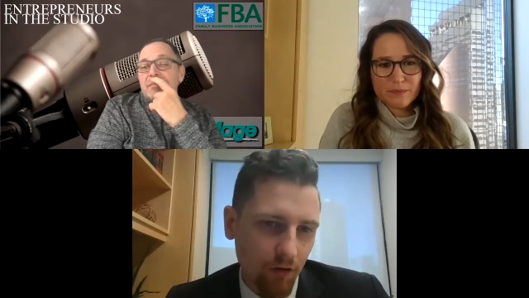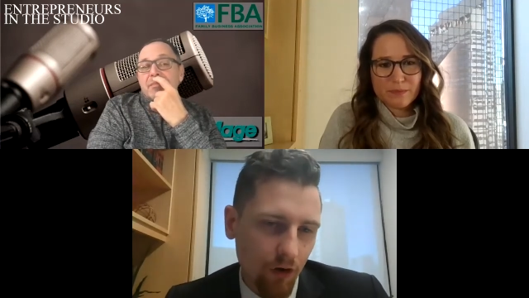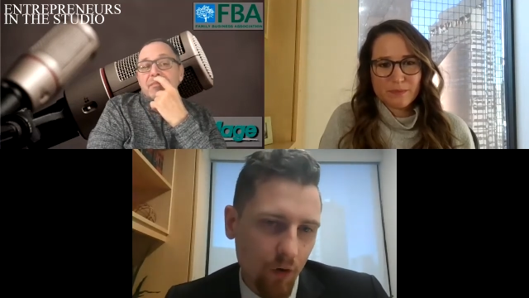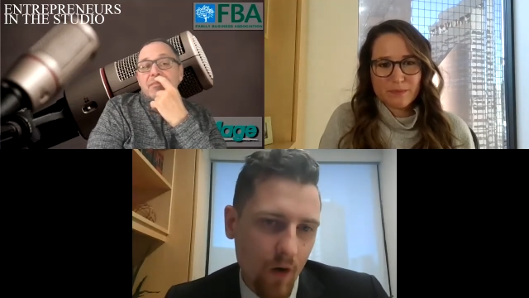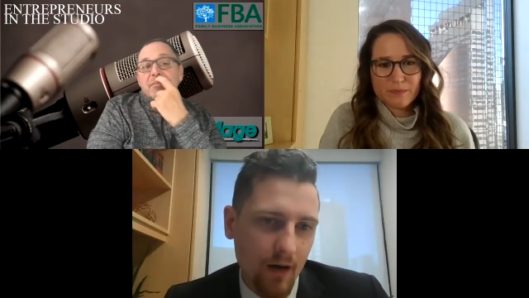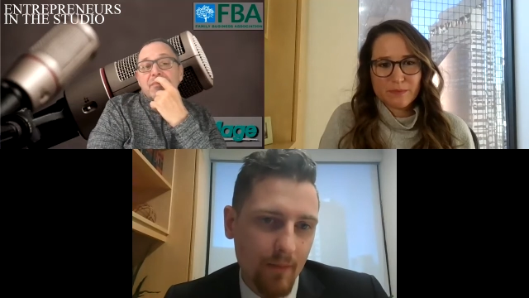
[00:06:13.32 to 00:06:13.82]

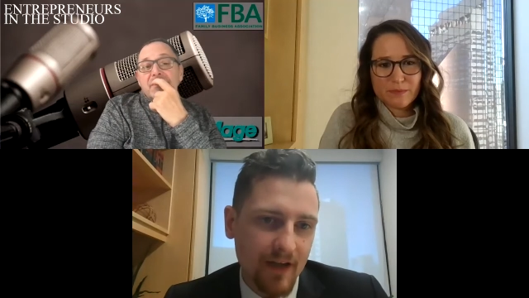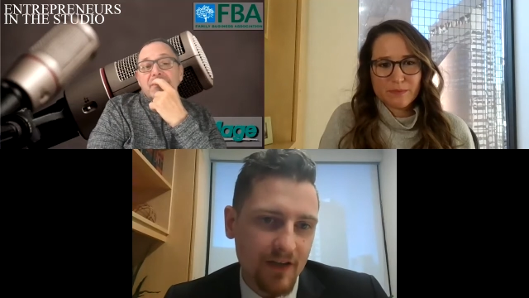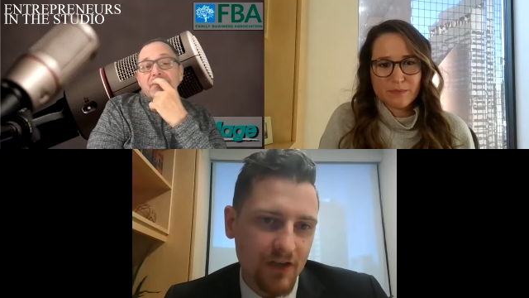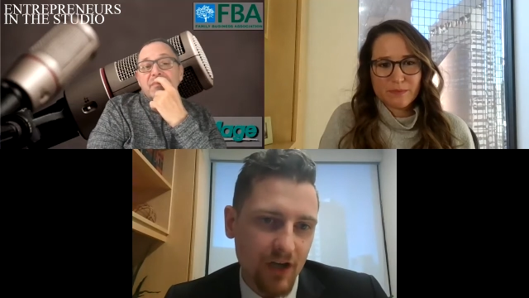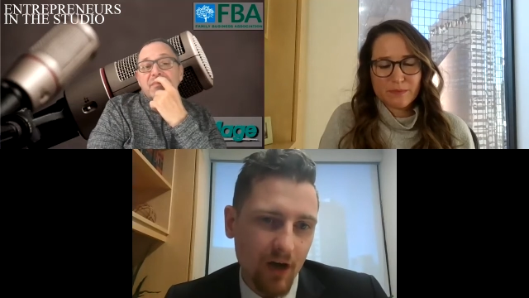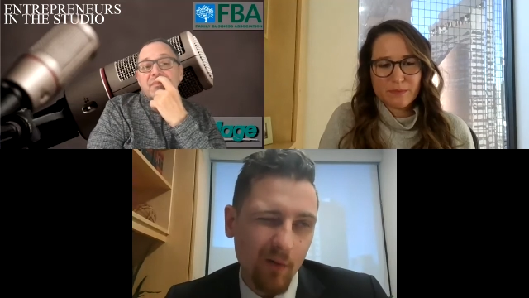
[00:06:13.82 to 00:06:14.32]

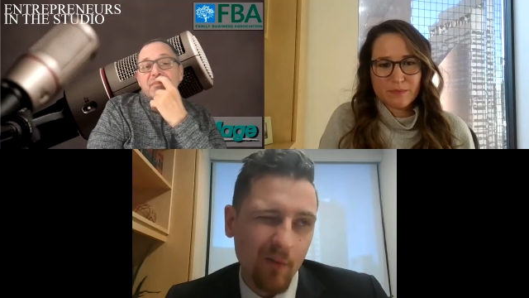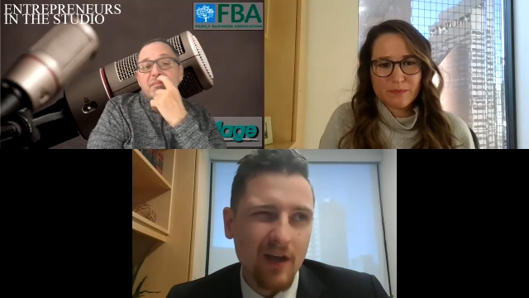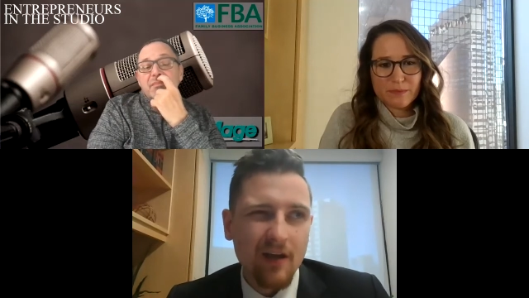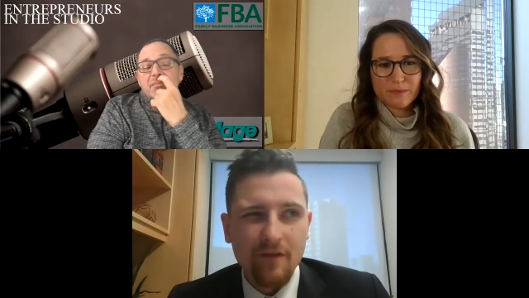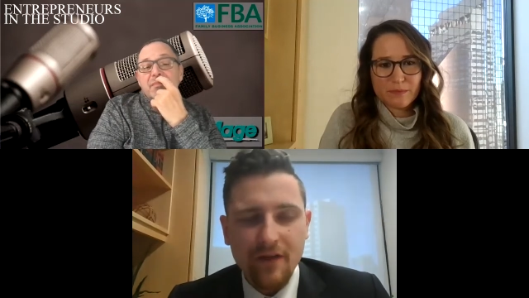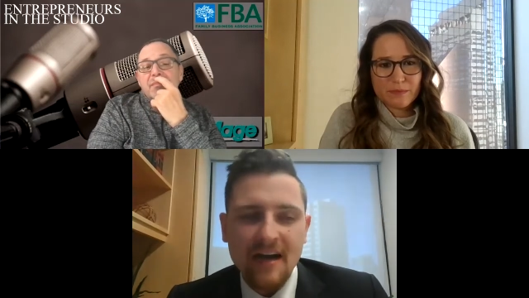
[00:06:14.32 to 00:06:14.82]
Speaker 1: requirements. So
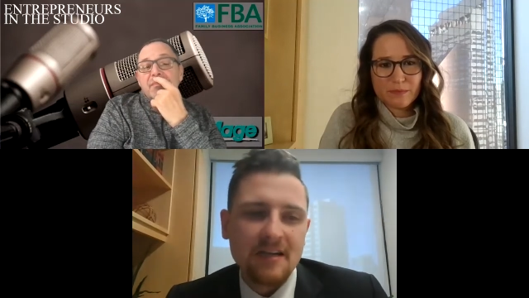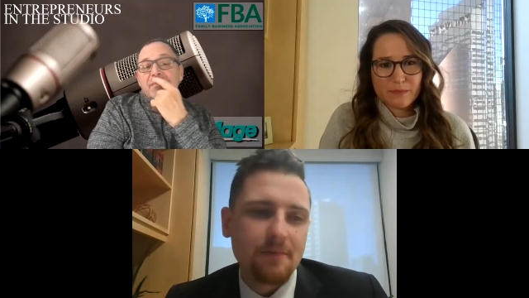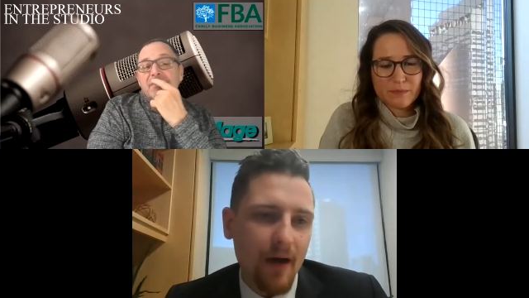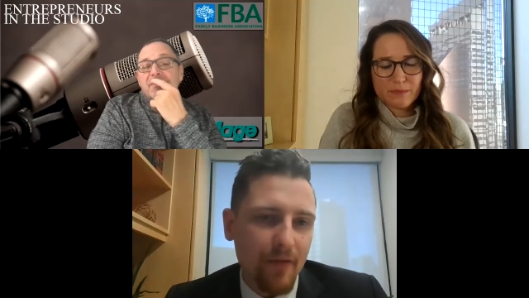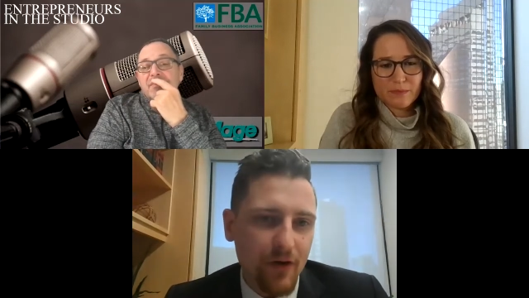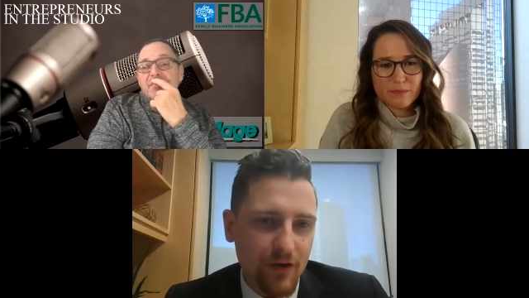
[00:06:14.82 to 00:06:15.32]
for the next
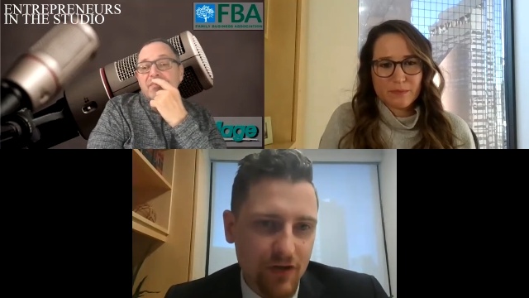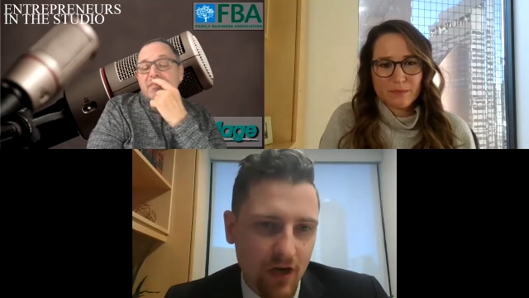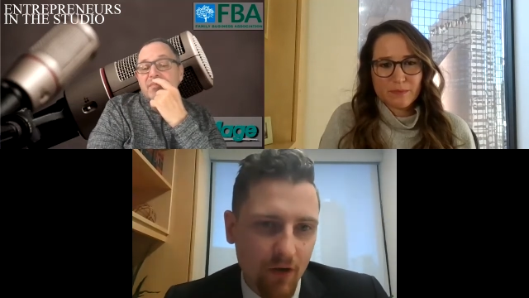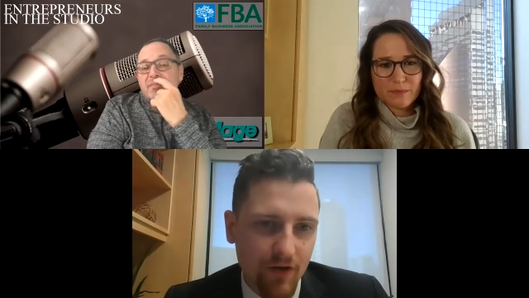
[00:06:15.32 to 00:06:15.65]
month or so,